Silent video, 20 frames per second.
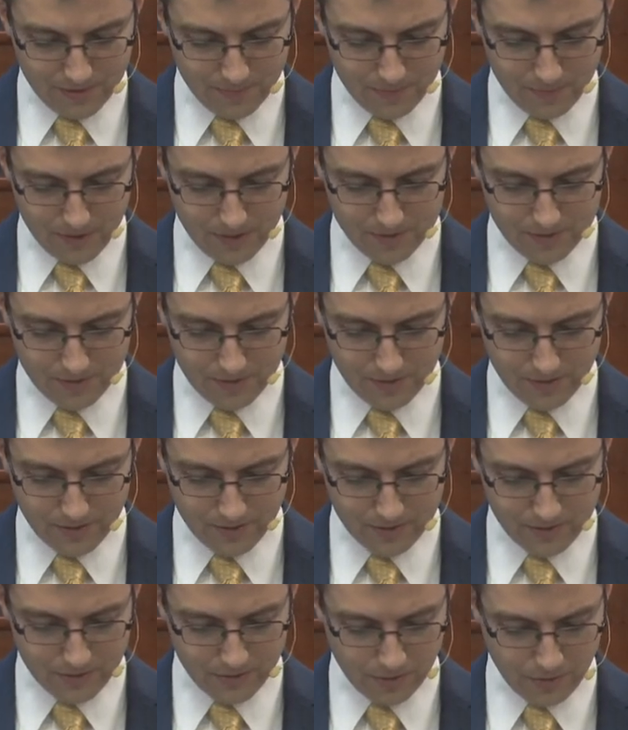But
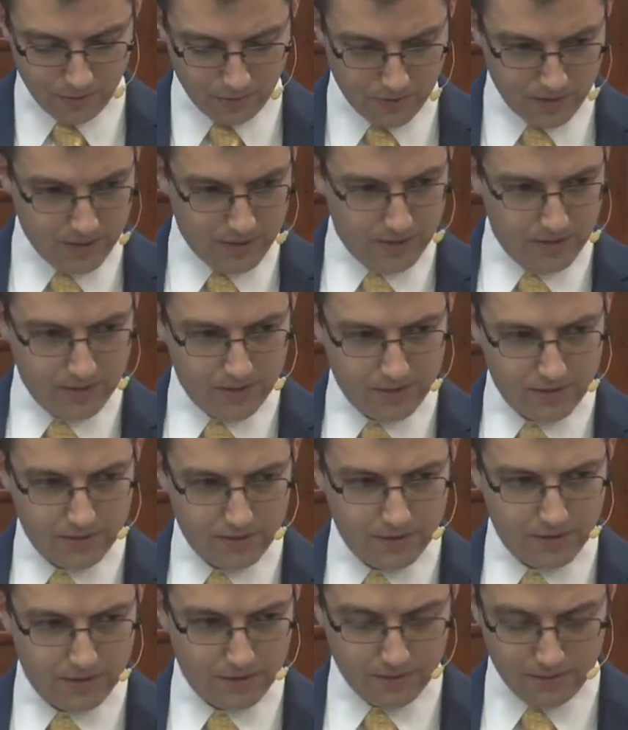uh, so.
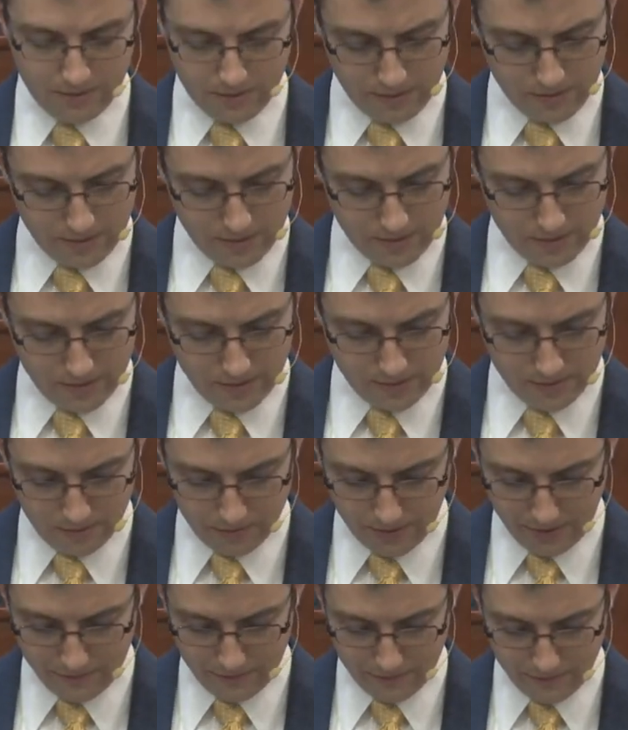Uh, in the
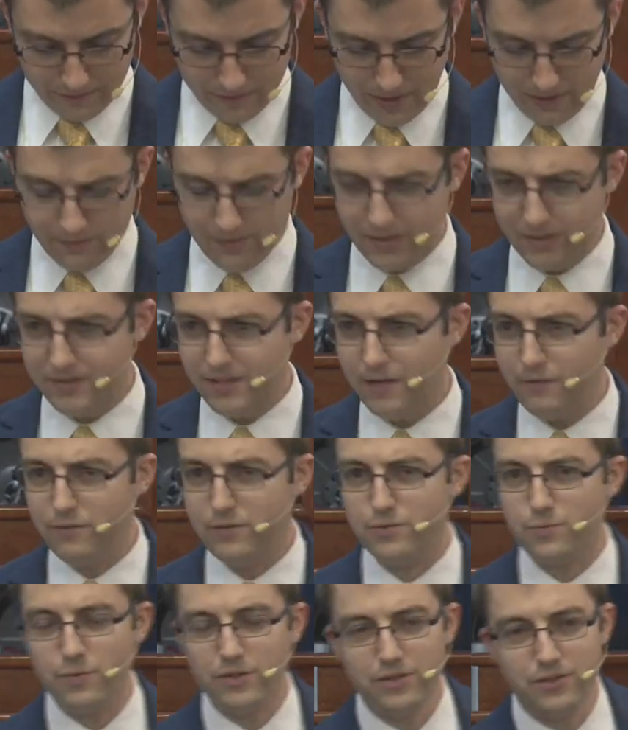life of David, and
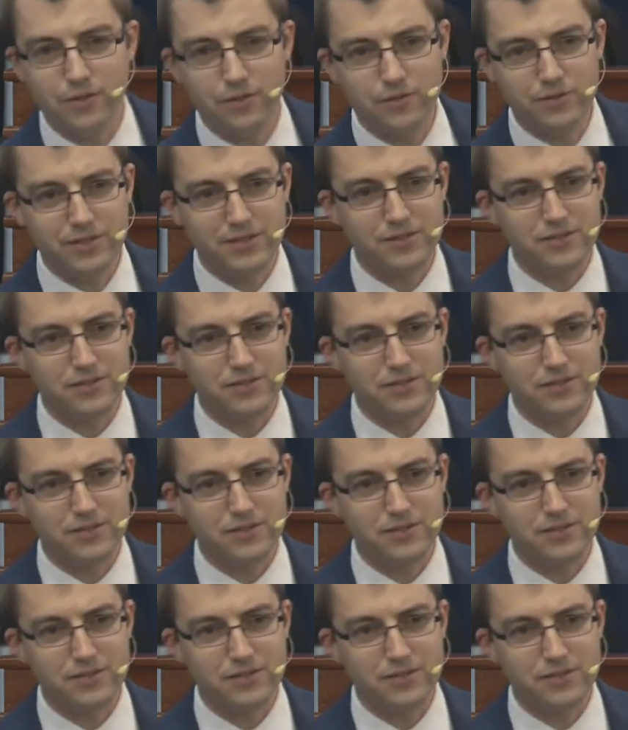David's one of those.